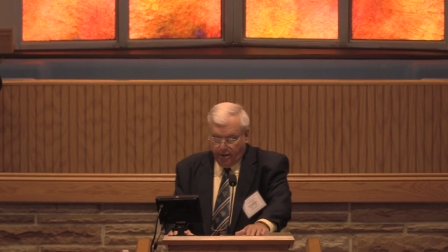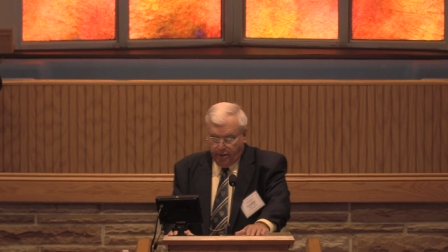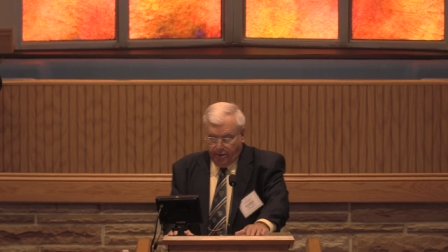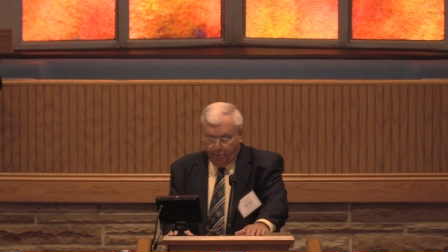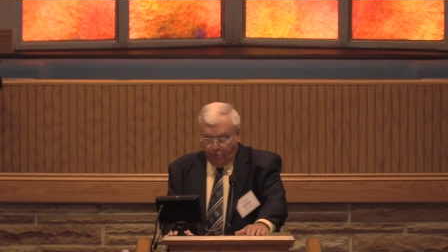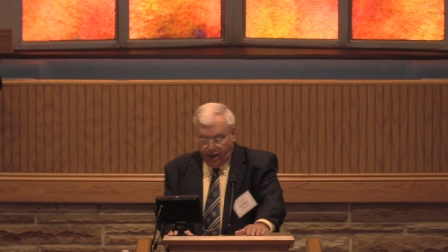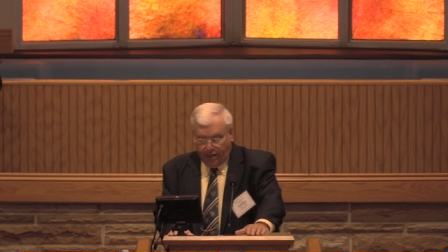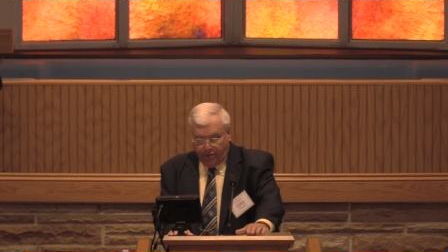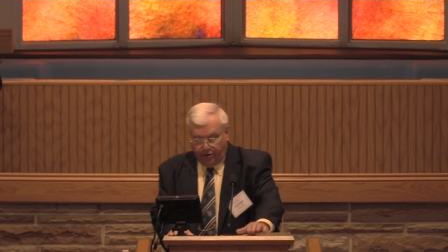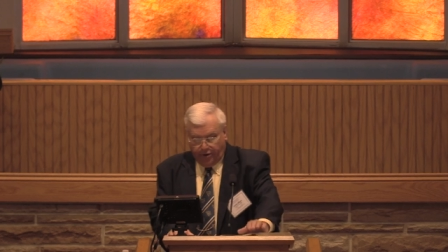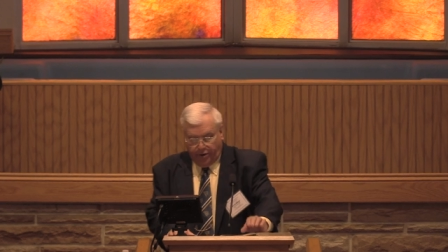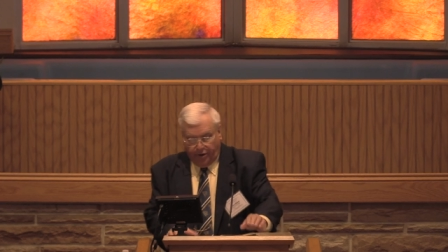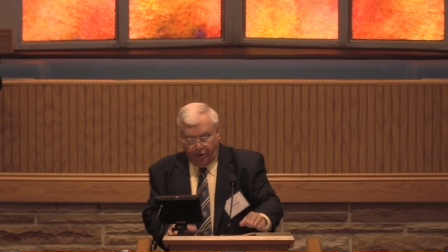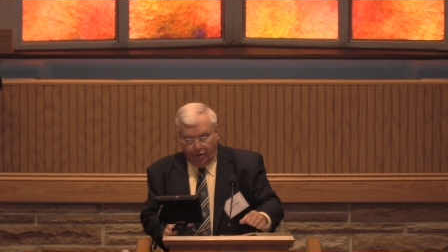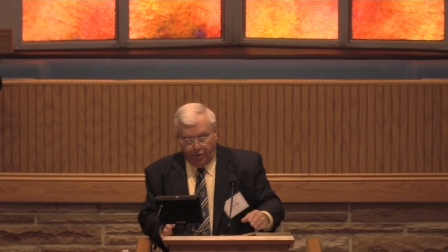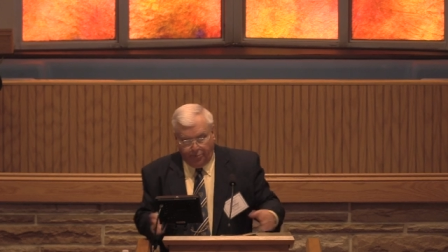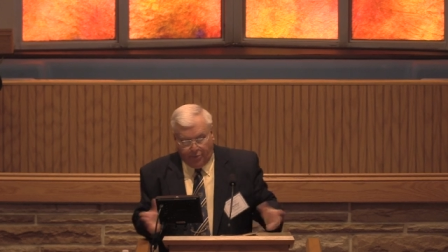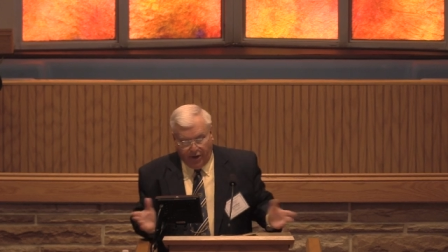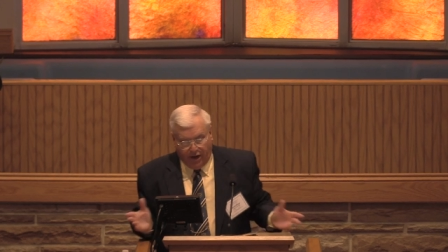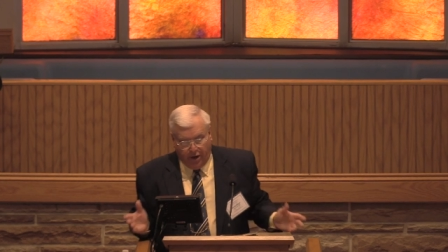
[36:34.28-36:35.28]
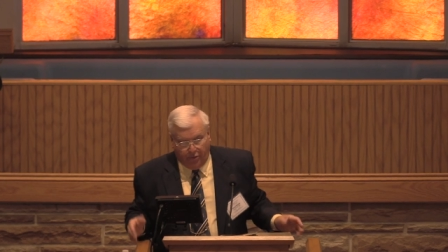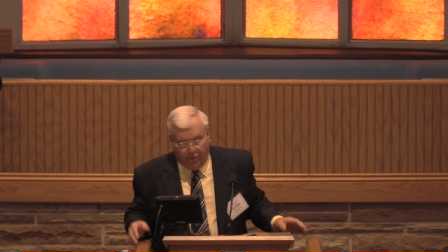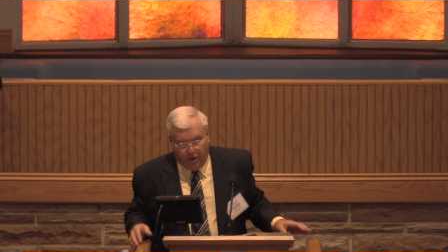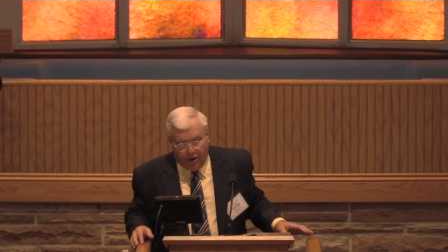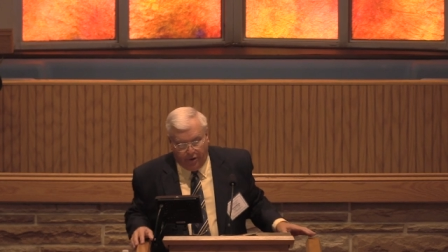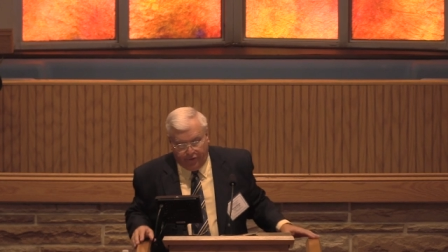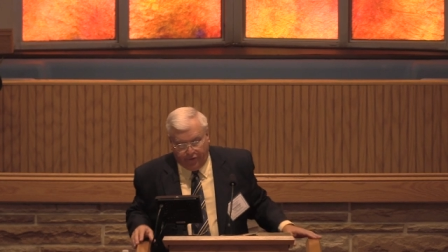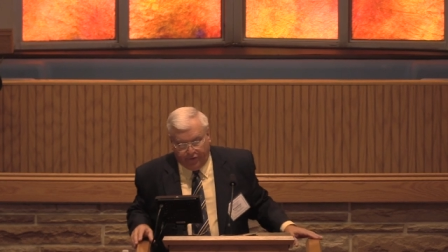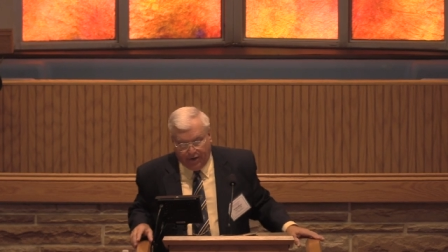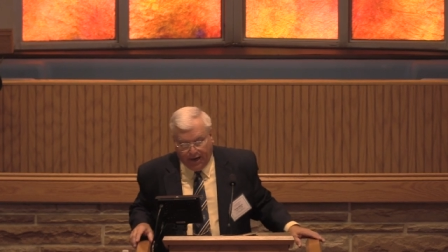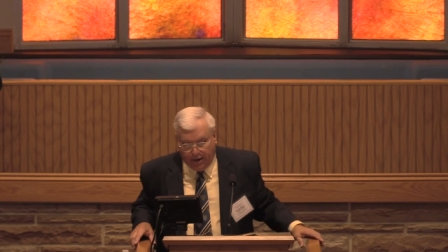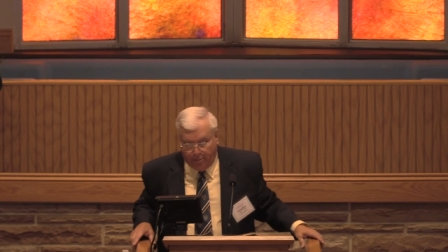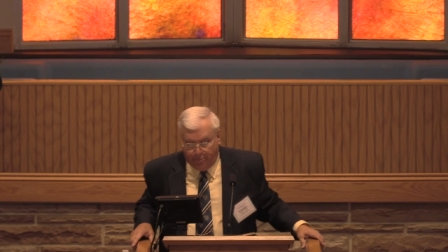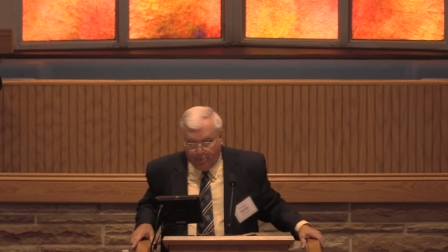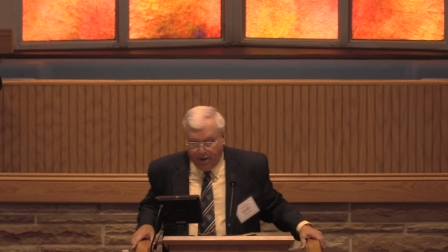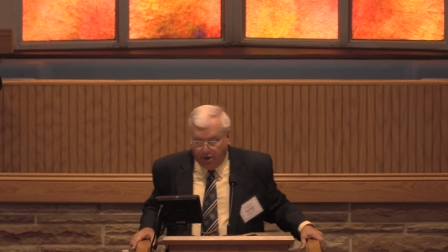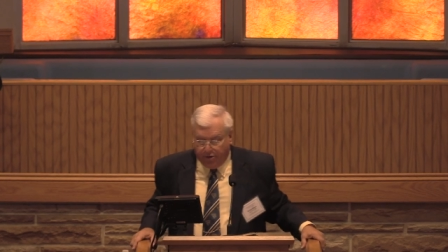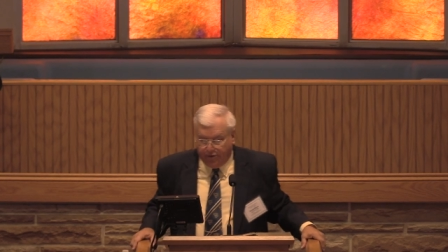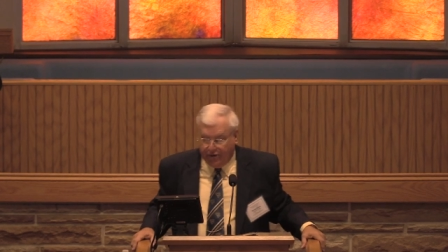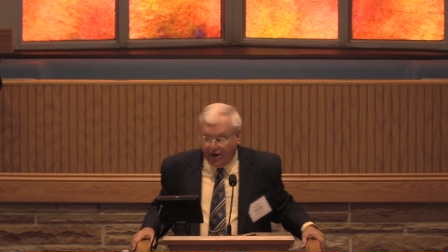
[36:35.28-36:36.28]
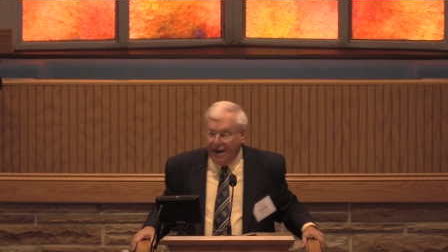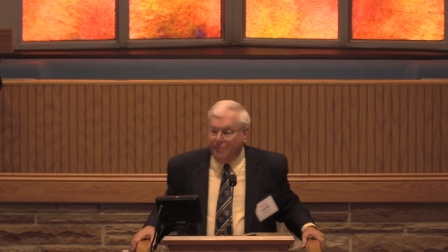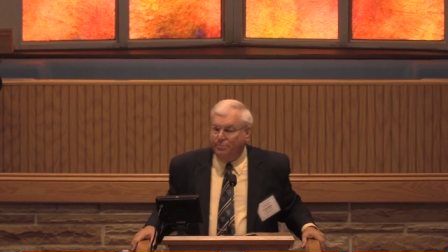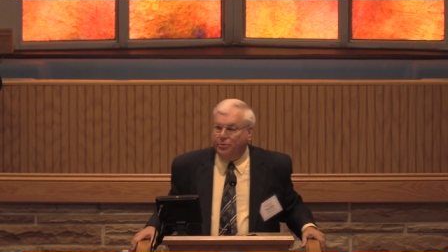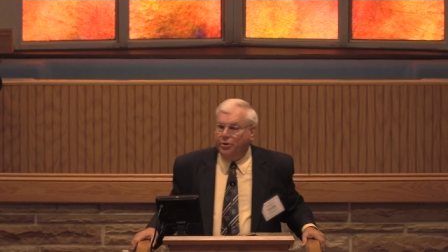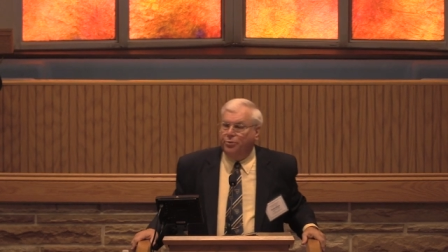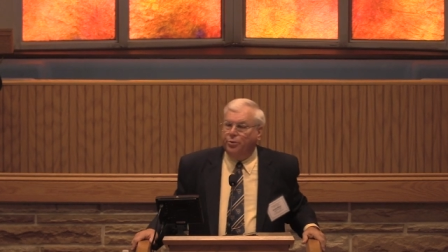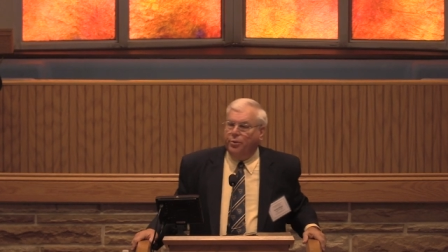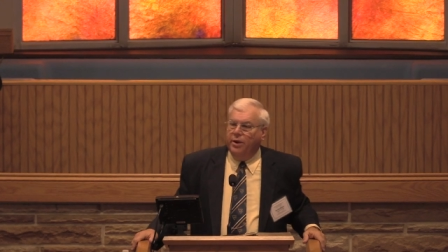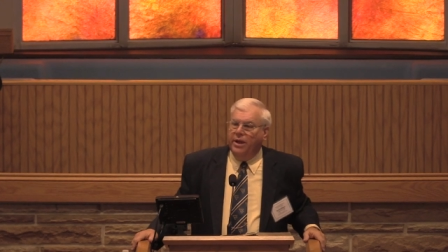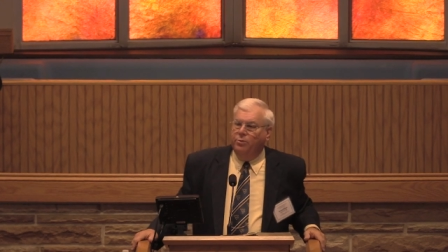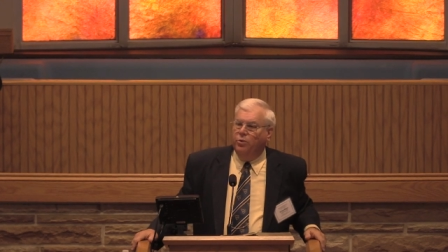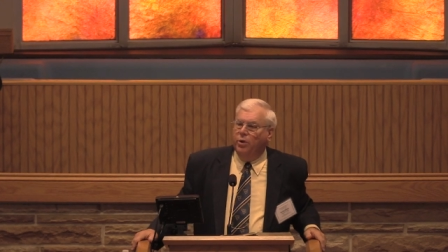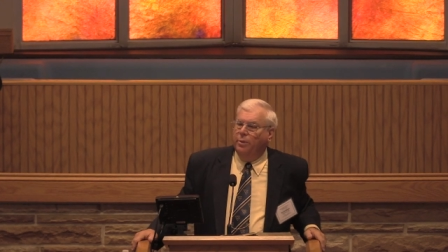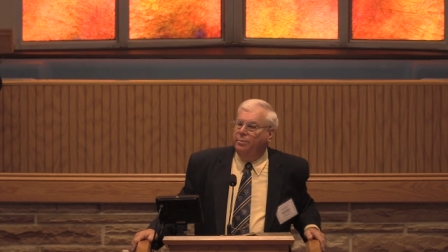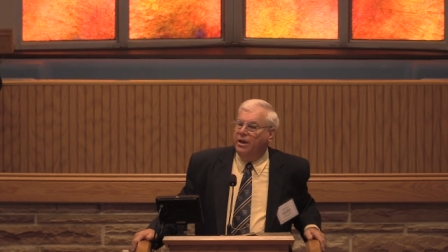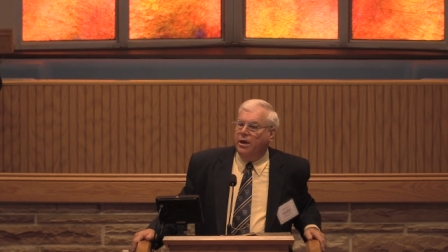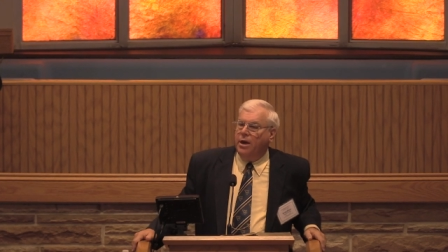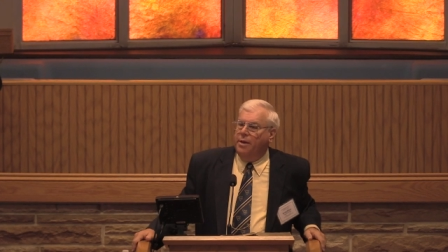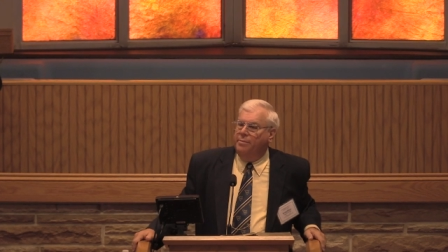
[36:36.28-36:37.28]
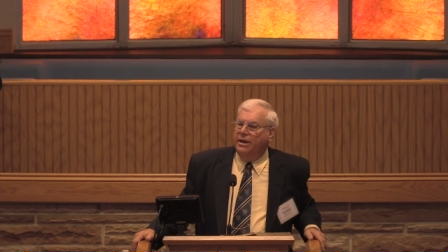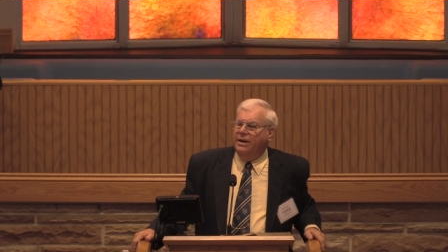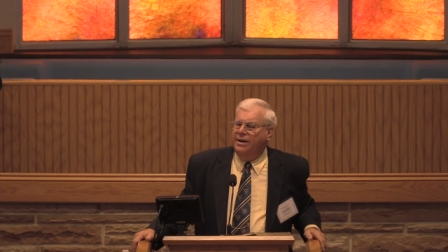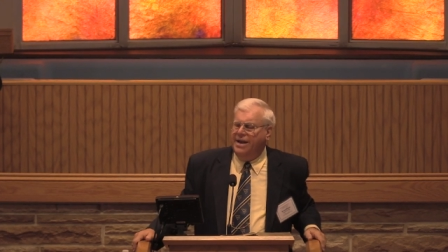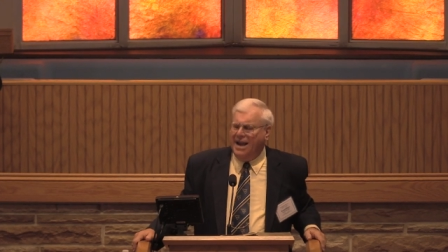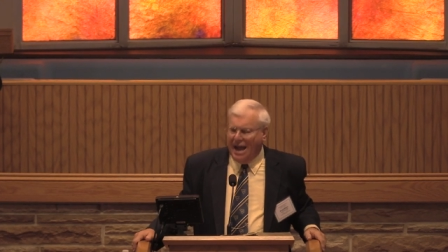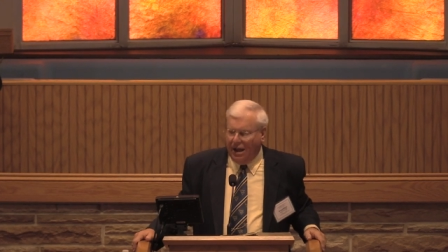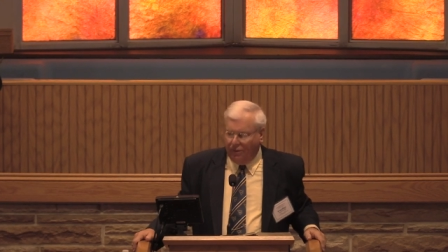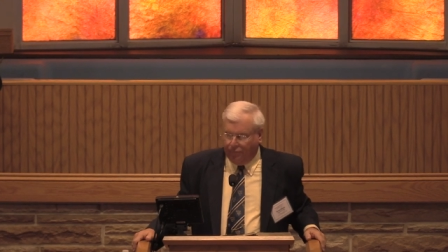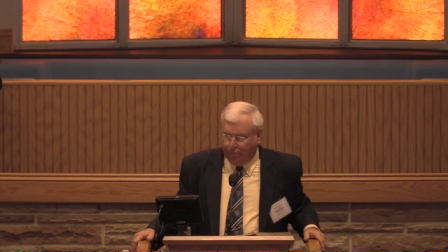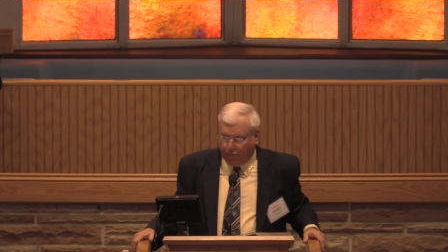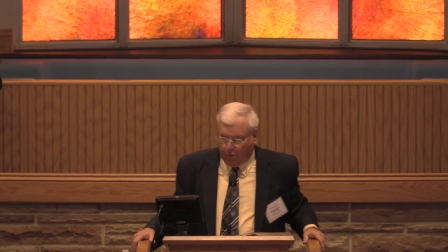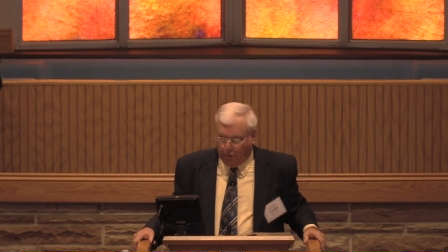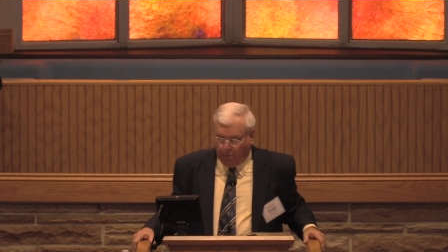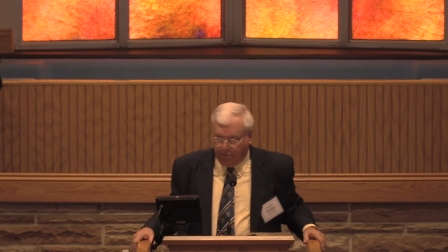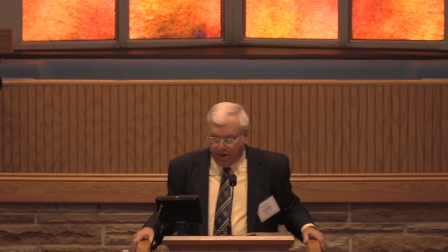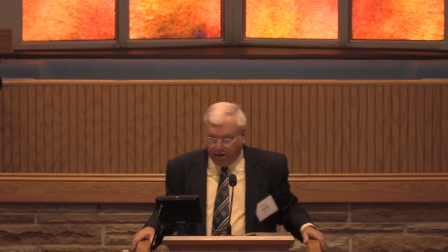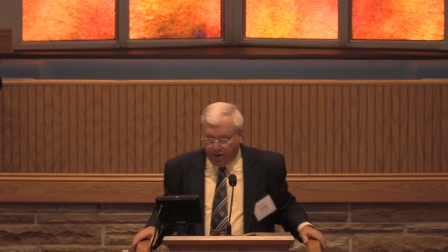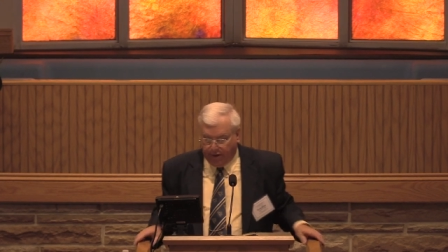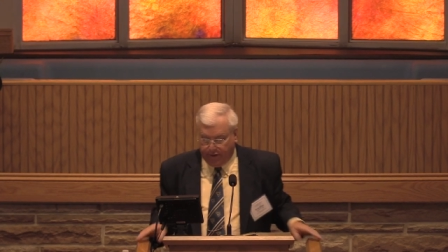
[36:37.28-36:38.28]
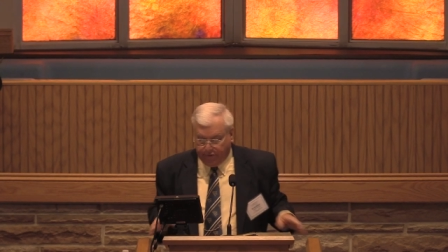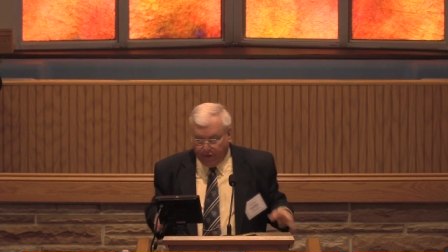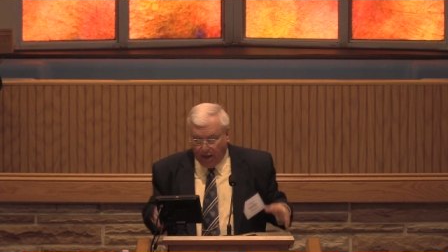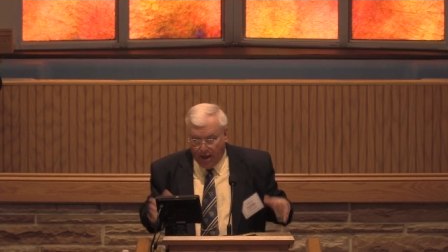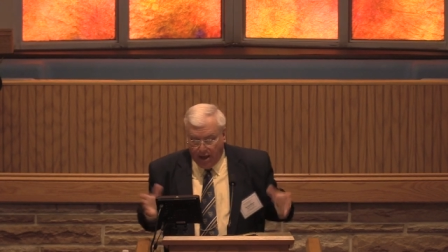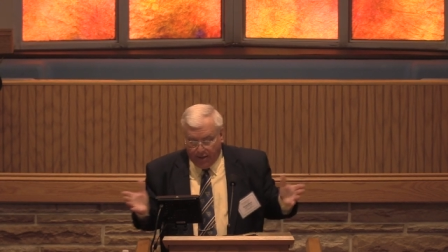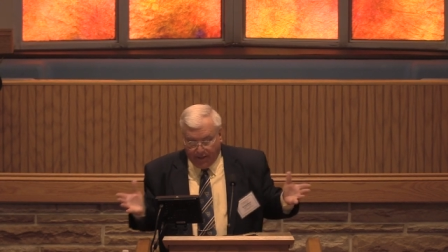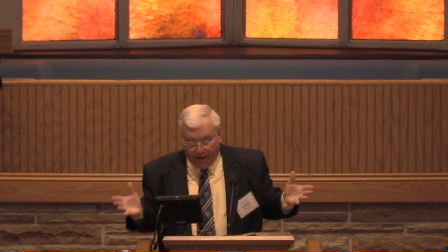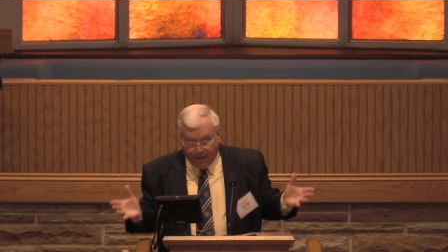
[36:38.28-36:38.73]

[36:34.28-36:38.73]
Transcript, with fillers: The brethren to whom Peter wrote in 2 Peter chapter 3 were becoming doubtful because